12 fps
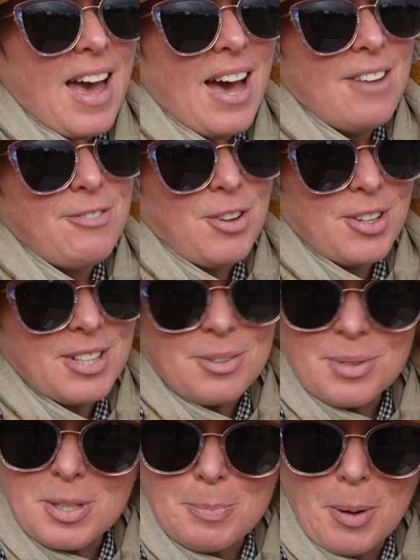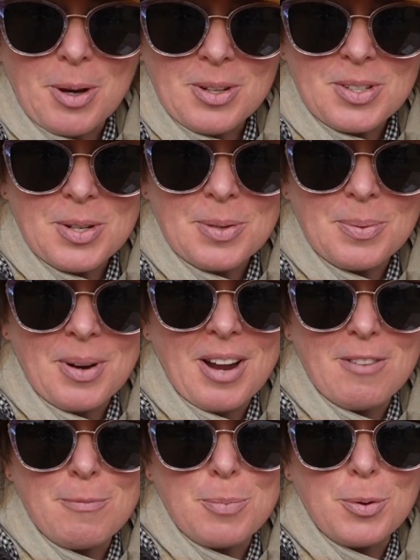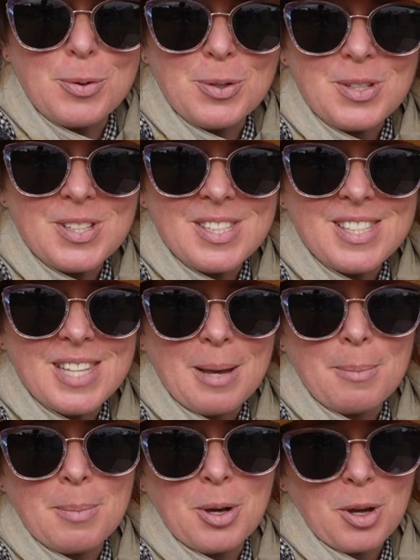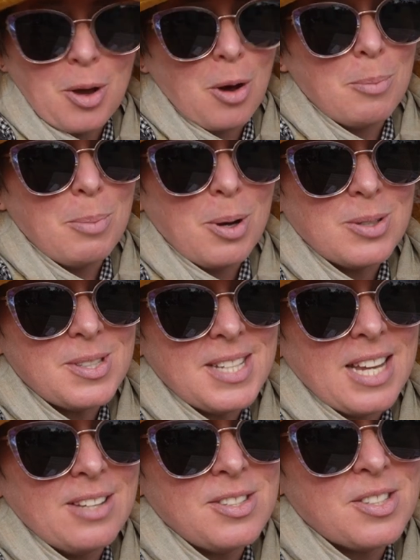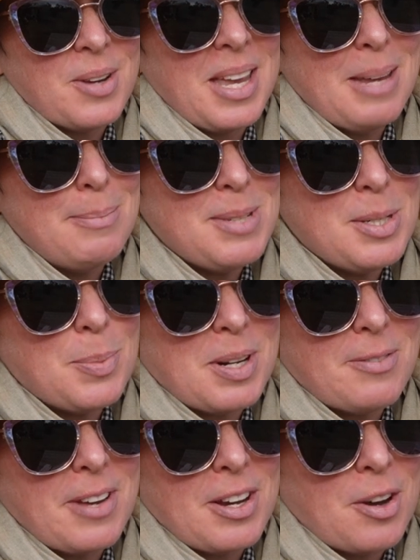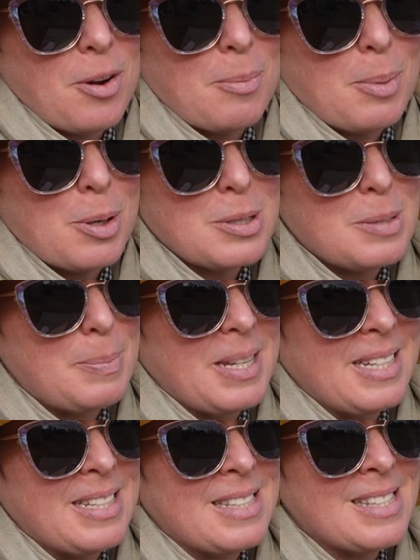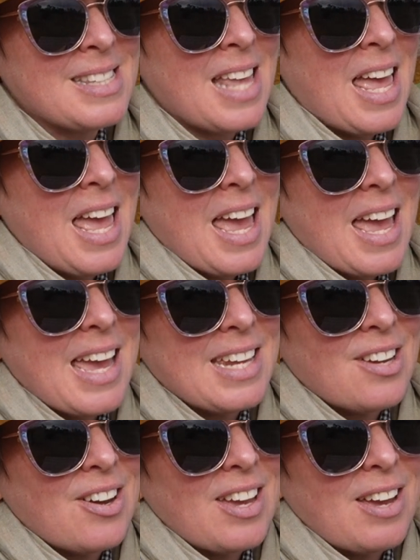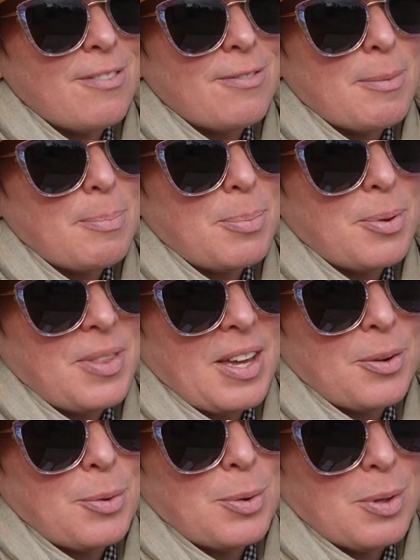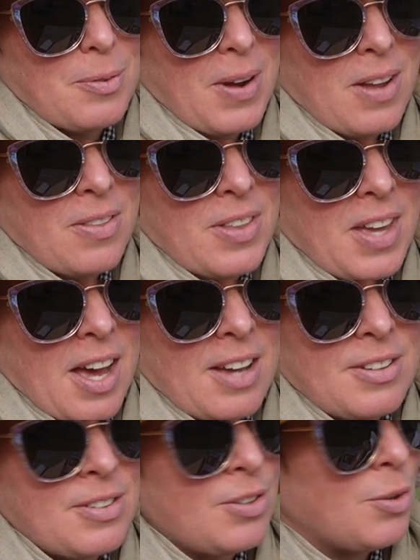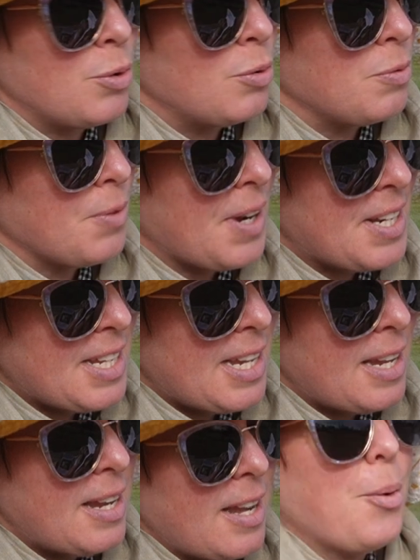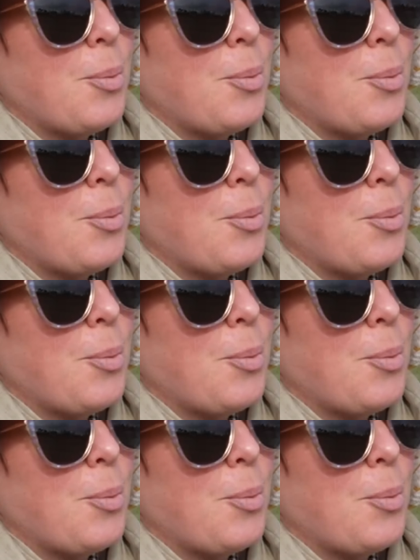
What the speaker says: I've got a little spot where I've put some compost down. So I emptied one of our compost bins and I have put that all around the garden already.